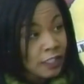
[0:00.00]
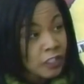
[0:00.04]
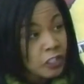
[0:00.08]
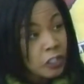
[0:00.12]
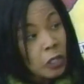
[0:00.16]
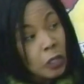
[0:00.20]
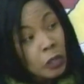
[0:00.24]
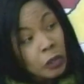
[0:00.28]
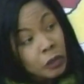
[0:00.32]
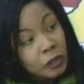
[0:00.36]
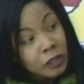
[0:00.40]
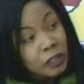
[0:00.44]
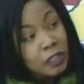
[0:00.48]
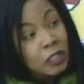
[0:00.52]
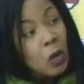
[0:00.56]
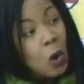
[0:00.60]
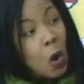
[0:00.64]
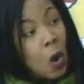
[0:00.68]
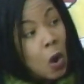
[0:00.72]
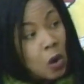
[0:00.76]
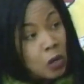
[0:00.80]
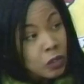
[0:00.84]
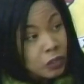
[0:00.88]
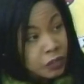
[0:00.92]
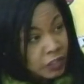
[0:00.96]
it's currently
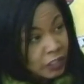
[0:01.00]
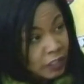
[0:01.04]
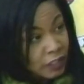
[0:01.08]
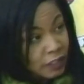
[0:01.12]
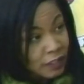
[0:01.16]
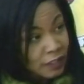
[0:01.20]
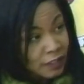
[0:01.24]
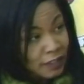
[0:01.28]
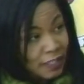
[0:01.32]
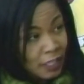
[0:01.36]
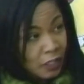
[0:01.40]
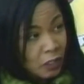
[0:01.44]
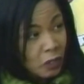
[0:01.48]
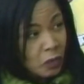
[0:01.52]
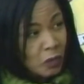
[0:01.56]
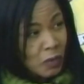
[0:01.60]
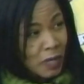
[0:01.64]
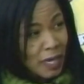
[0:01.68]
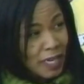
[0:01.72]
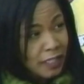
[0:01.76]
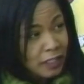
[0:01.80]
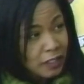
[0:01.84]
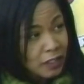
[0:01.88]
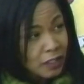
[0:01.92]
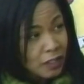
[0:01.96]
halted. Is that
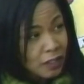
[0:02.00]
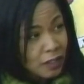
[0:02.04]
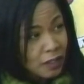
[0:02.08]
correct?